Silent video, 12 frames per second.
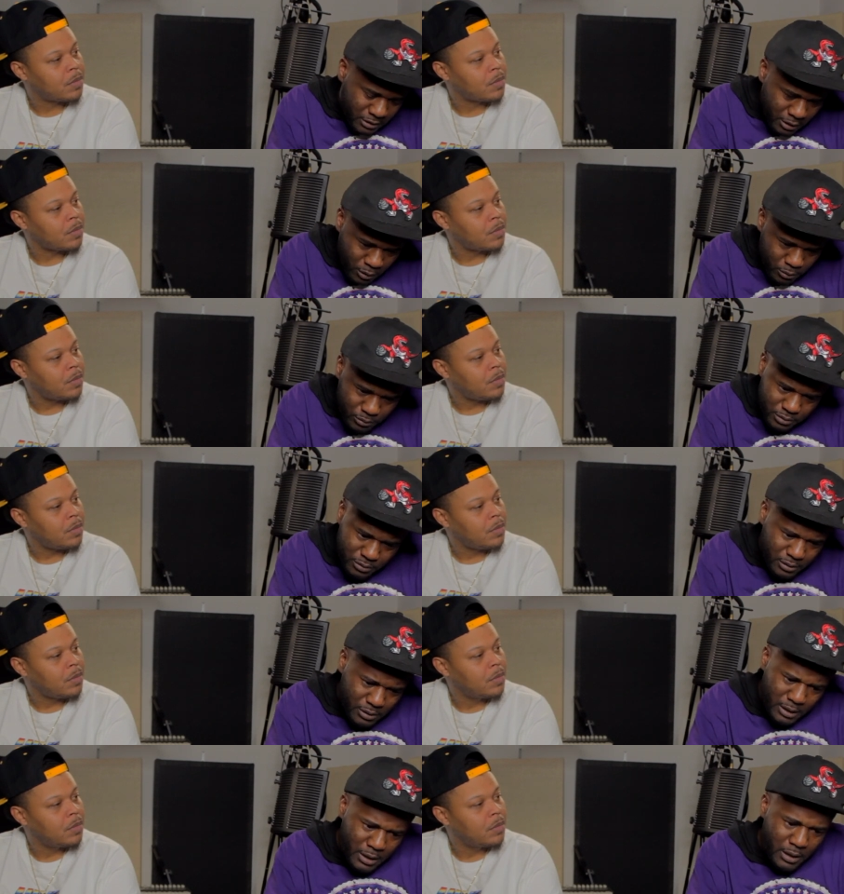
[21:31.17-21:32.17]
Speaker 1: So.
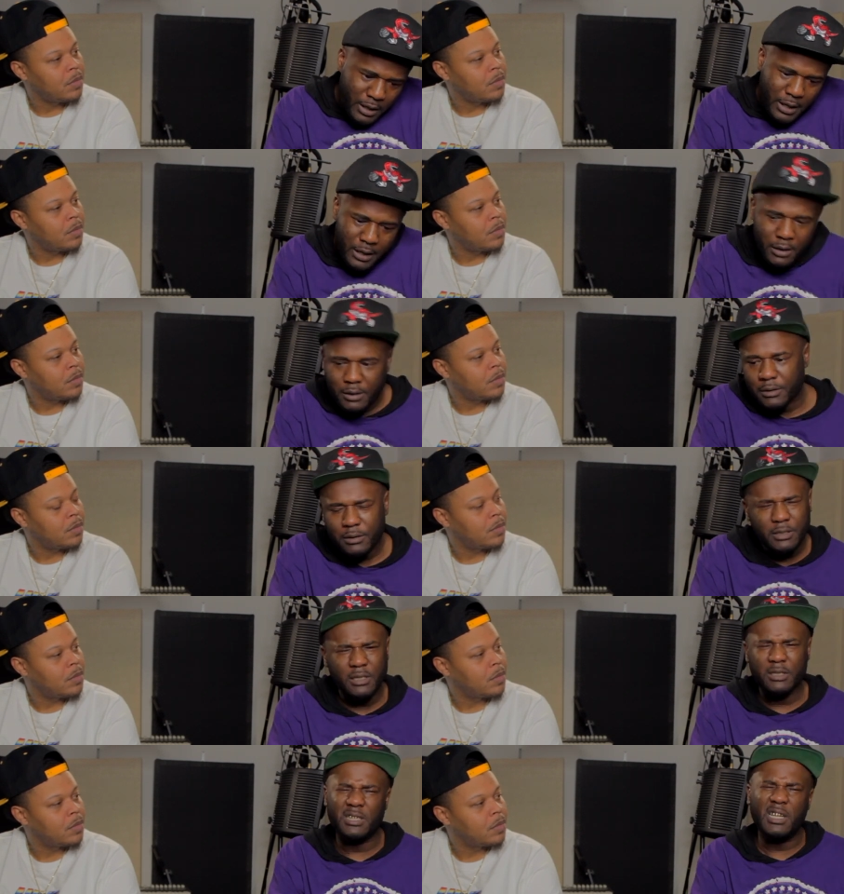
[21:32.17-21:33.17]
And
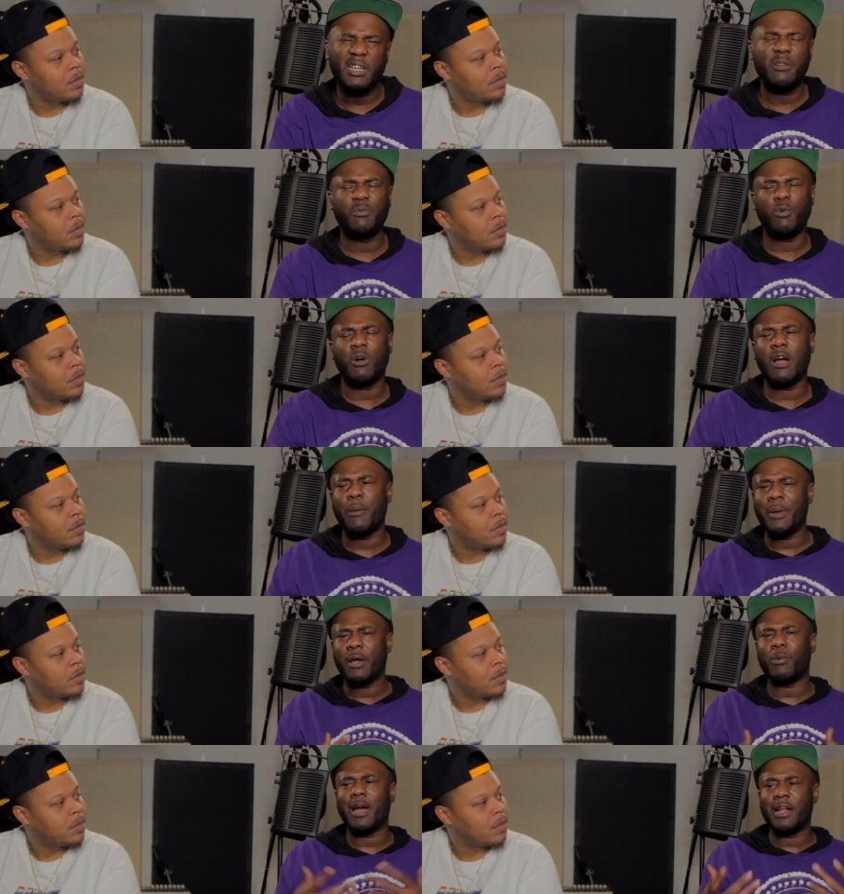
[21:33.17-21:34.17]
to see where I'm
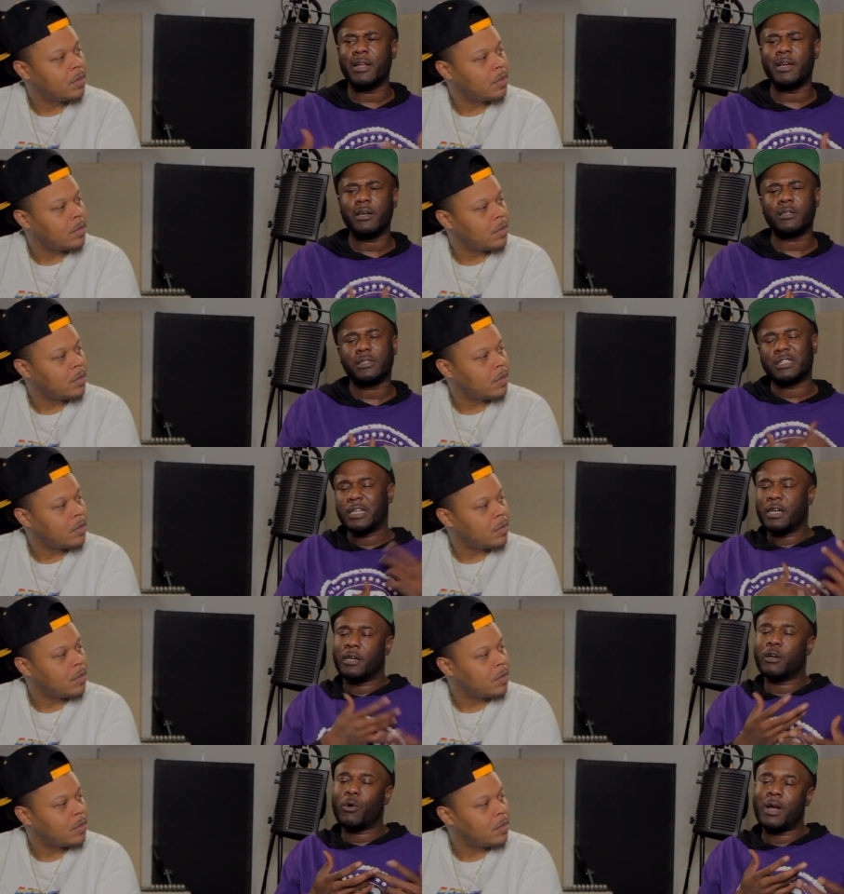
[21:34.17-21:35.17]
at right now,
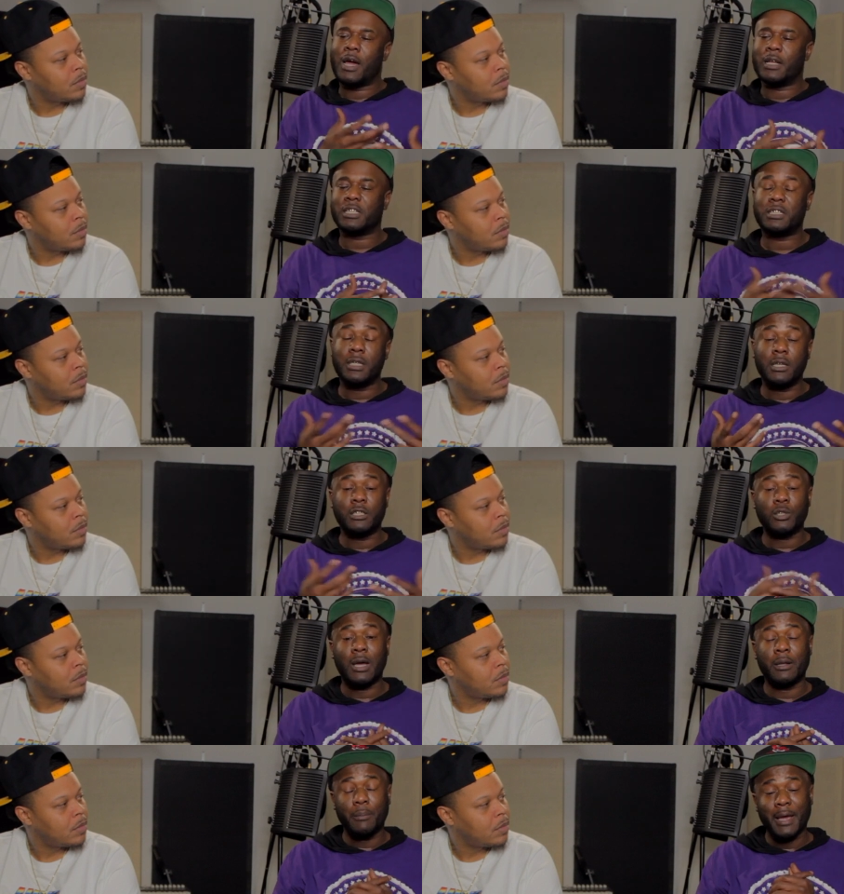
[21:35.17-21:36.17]
still grinding, still
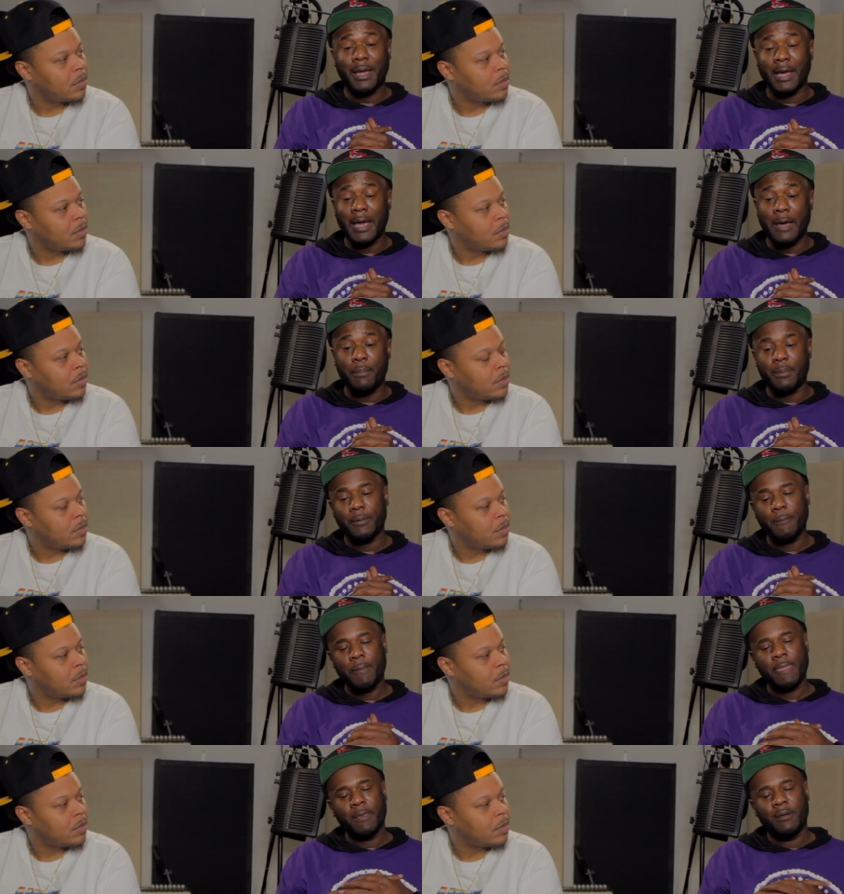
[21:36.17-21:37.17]
trying to make it happen.
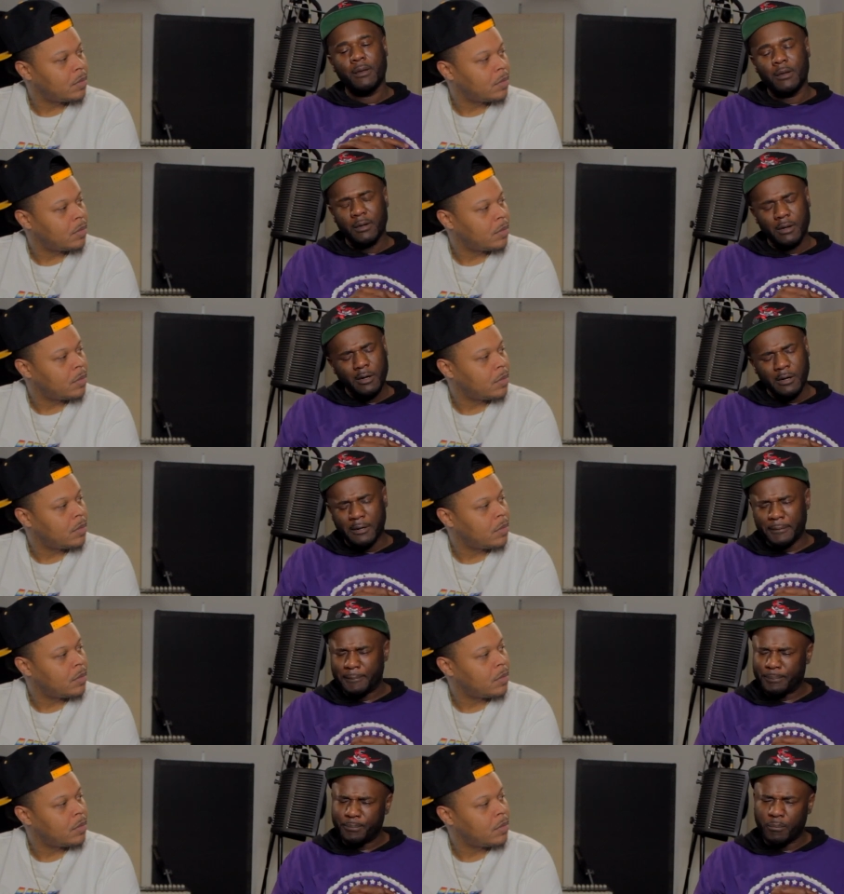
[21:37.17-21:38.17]

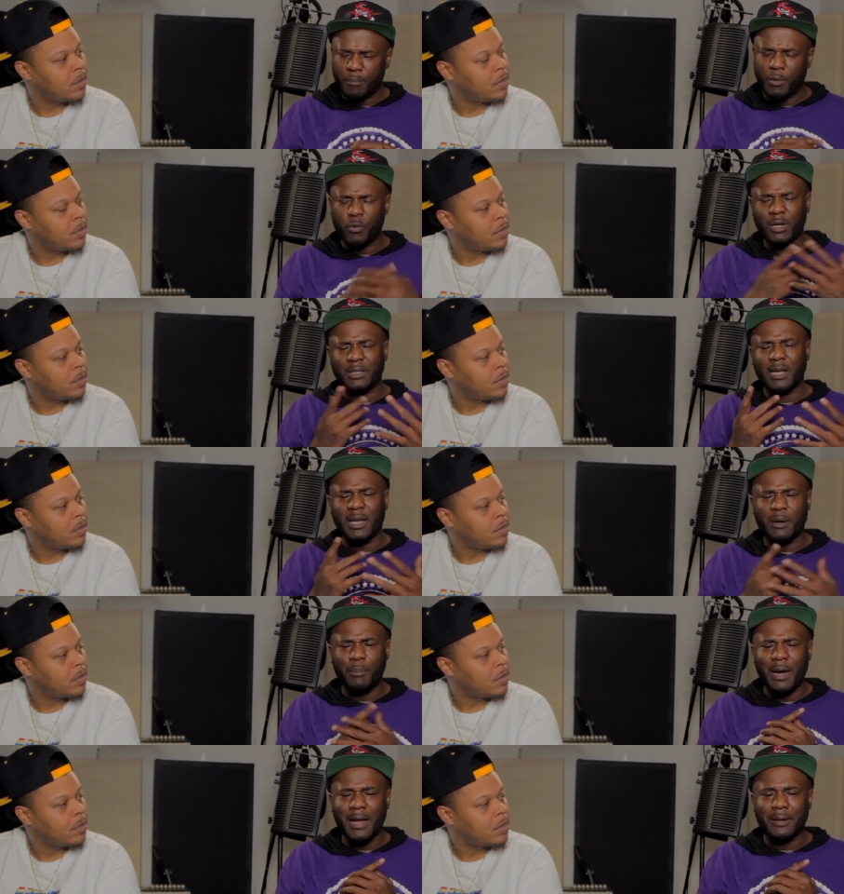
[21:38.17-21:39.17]
Uh, but one
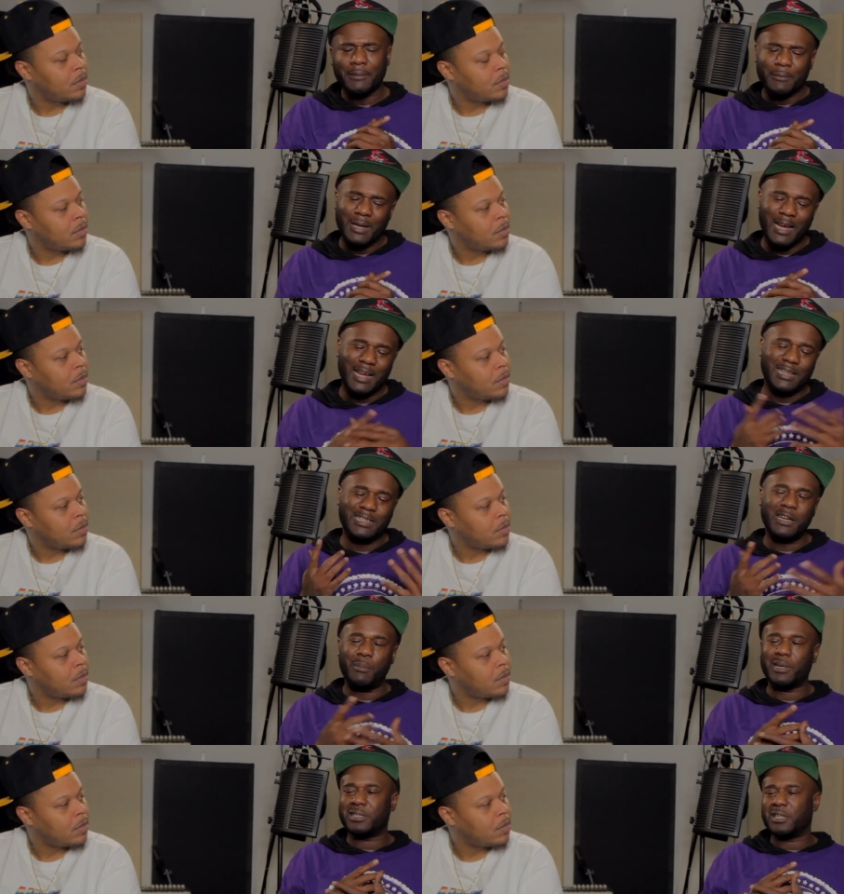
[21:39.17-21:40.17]
thing about it, I, I
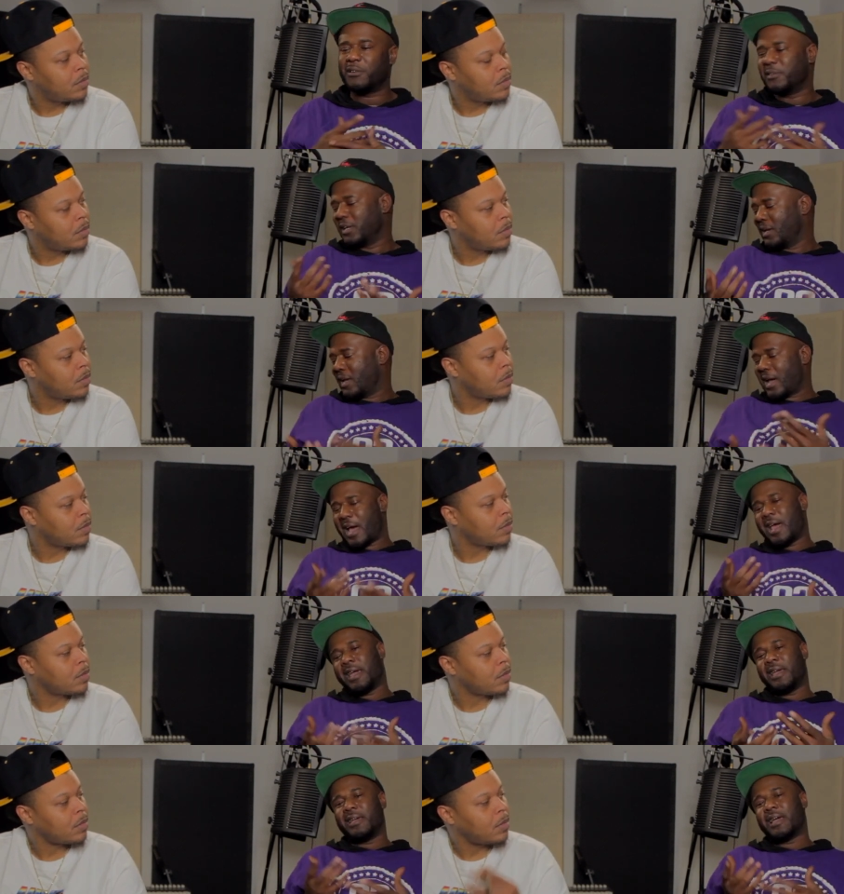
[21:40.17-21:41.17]
tell myself,
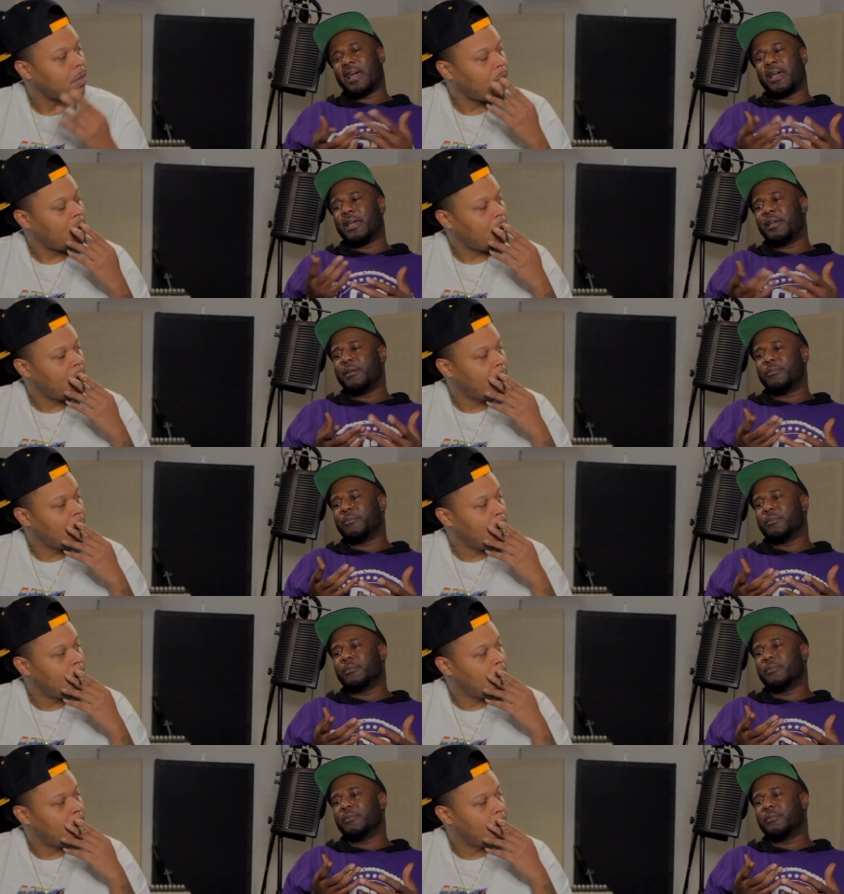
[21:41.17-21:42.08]
I ain't, I ain't,